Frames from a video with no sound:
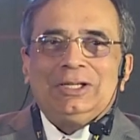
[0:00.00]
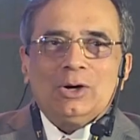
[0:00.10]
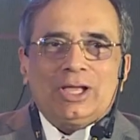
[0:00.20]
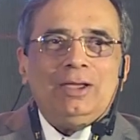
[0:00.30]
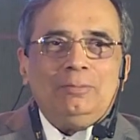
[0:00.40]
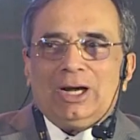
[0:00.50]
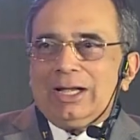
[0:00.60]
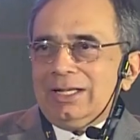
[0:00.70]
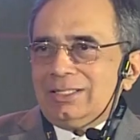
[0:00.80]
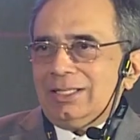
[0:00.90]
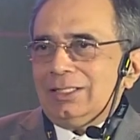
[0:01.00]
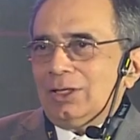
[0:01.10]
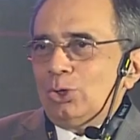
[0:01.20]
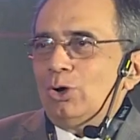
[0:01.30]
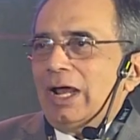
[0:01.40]
Okay, but let's see
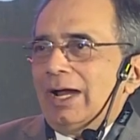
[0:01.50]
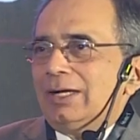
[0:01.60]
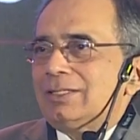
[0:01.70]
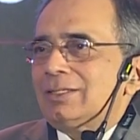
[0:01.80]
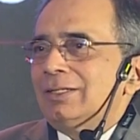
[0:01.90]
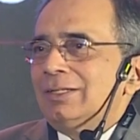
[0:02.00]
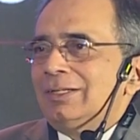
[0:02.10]
the no hands.